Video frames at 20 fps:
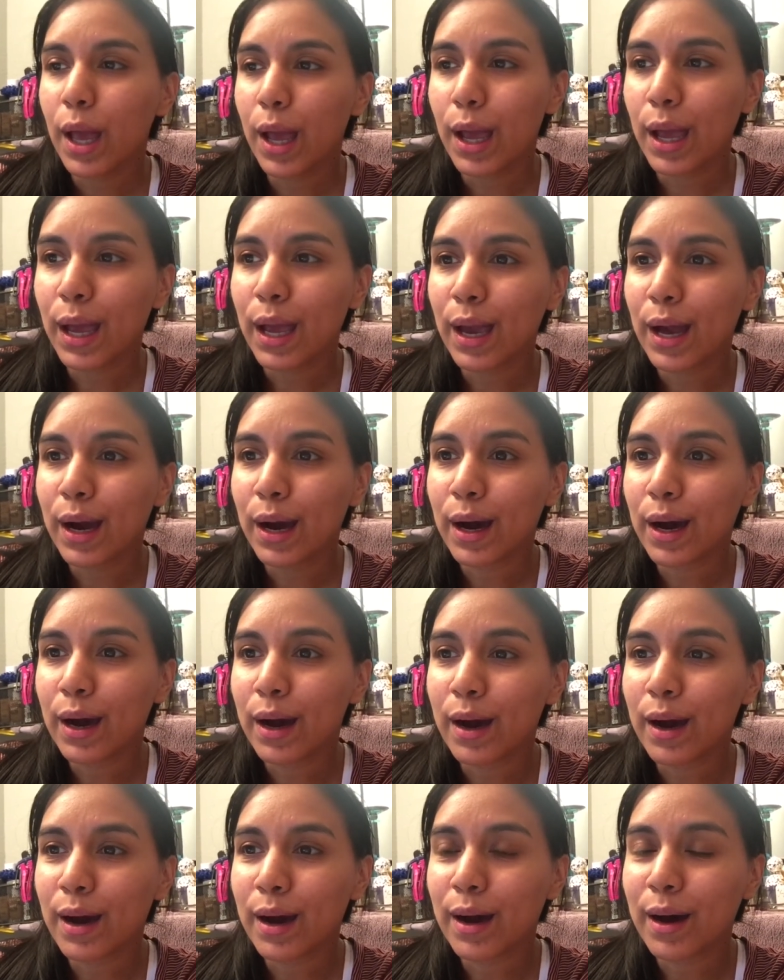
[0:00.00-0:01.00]

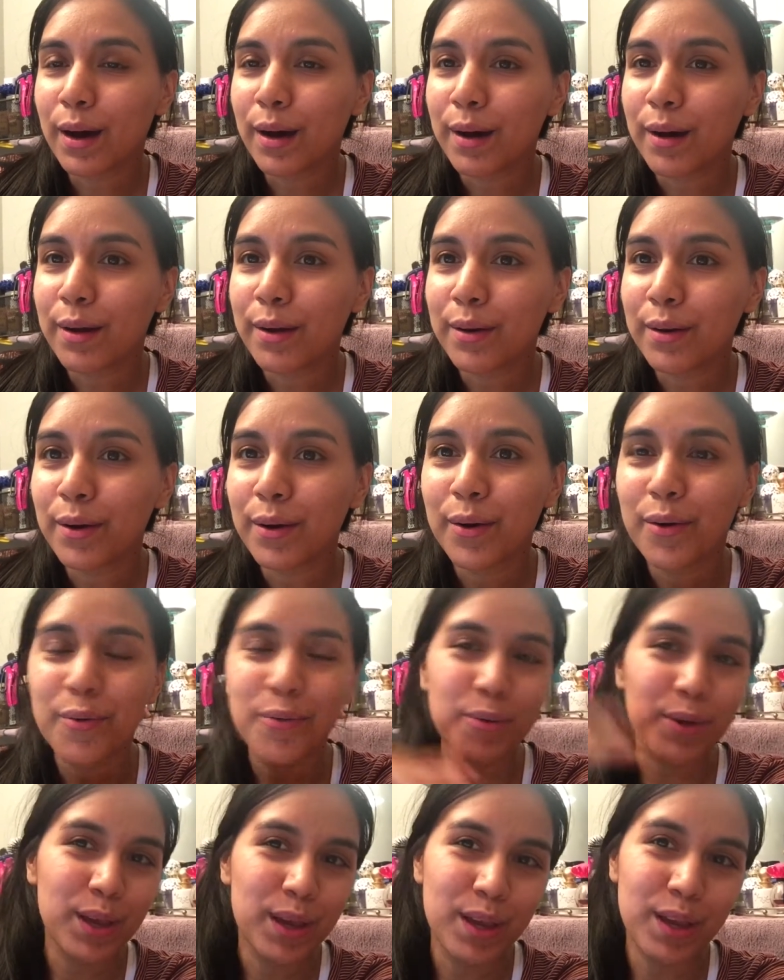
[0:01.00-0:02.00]
and
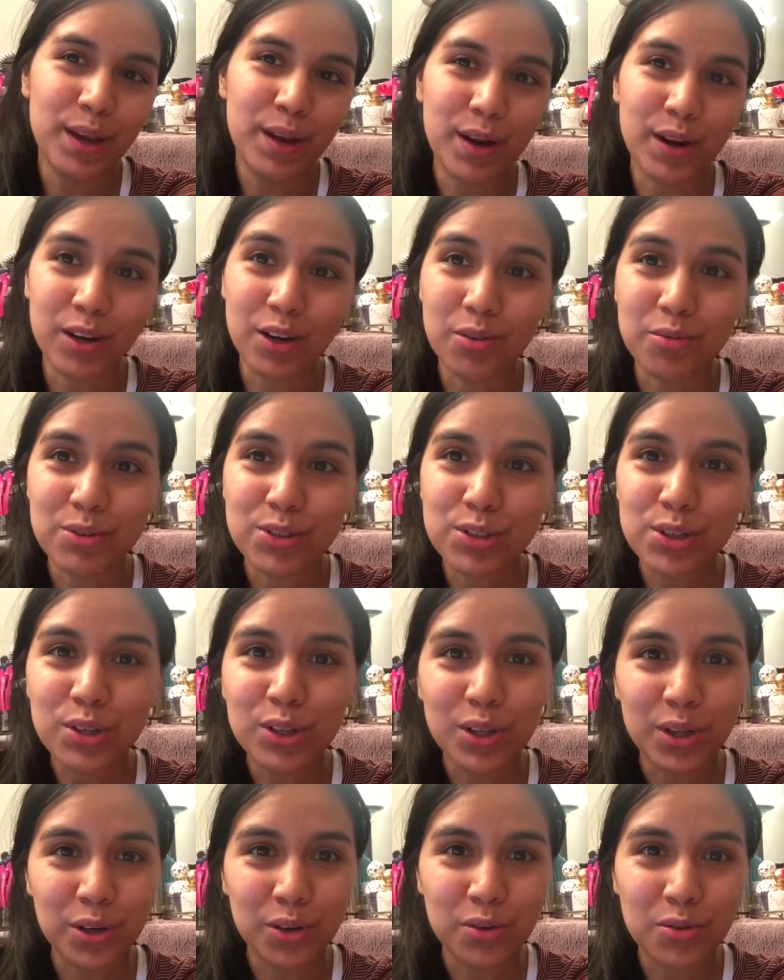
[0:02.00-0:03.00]
we are going to
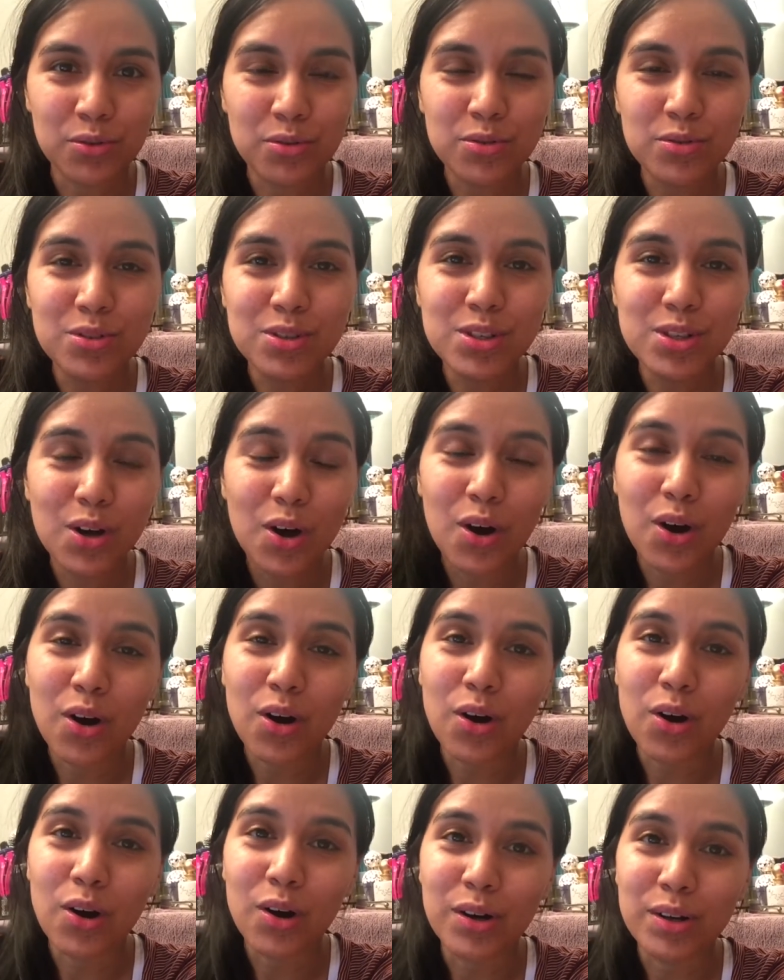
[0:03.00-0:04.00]
clinicals
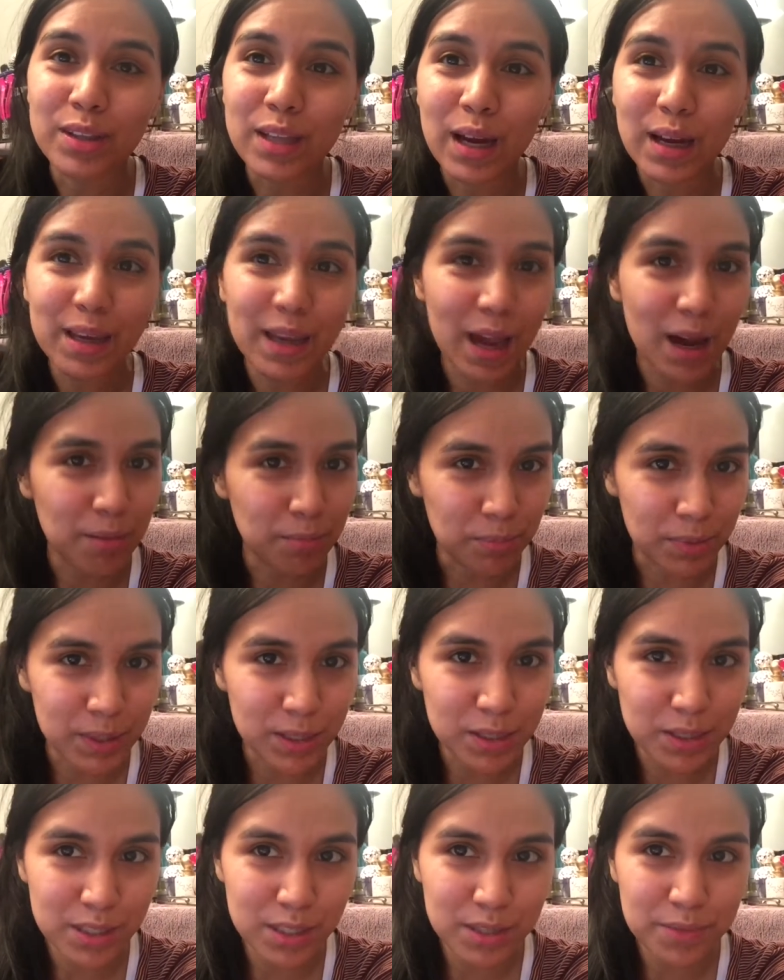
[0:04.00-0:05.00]
on that
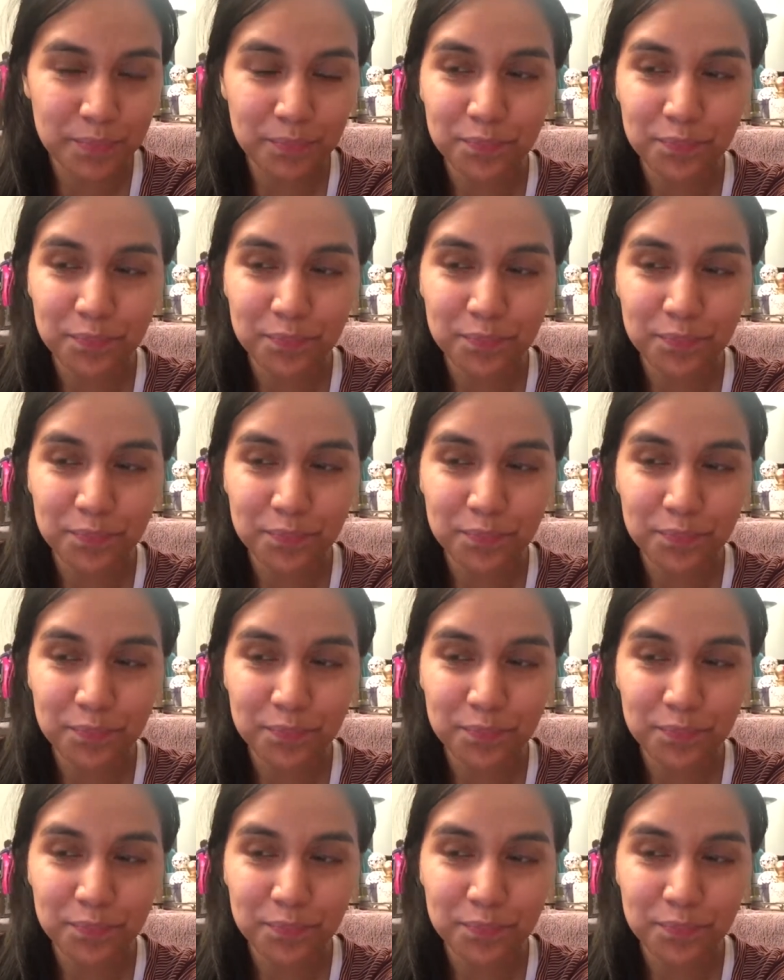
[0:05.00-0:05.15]
campus